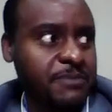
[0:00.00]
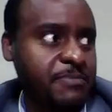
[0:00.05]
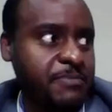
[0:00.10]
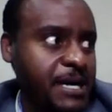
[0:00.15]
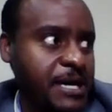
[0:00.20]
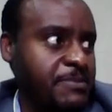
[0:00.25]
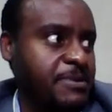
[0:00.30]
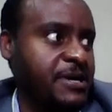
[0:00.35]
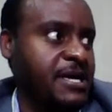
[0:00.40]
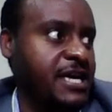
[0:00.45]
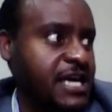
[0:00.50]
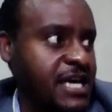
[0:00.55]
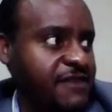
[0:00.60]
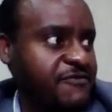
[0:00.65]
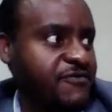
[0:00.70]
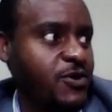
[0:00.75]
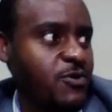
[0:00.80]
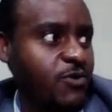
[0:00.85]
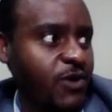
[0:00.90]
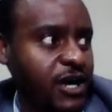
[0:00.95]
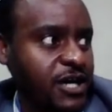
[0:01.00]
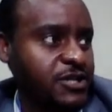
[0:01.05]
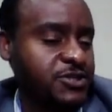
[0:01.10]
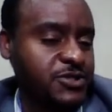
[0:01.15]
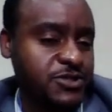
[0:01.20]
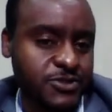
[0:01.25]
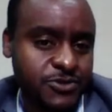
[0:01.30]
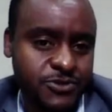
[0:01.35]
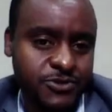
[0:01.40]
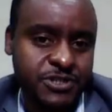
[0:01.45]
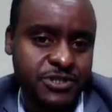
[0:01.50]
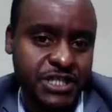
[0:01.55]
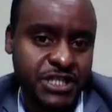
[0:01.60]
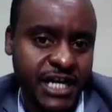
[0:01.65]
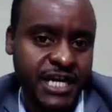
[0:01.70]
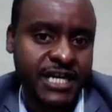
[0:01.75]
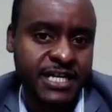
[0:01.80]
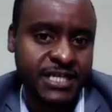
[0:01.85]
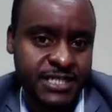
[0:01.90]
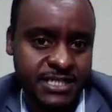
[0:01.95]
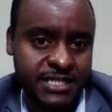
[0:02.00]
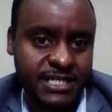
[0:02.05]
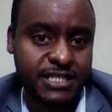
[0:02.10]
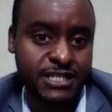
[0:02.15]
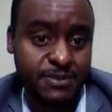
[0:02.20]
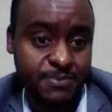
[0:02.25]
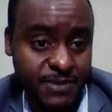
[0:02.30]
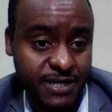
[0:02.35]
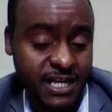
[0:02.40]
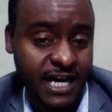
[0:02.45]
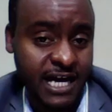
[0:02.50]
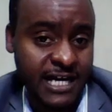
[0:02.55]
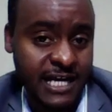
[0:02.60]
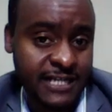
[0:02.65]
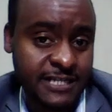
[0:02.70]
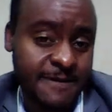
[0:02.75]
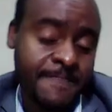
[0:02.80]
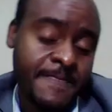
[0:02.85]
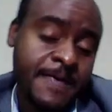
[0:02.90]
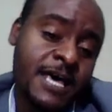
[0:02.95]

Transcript: Maybe if you want to share this experience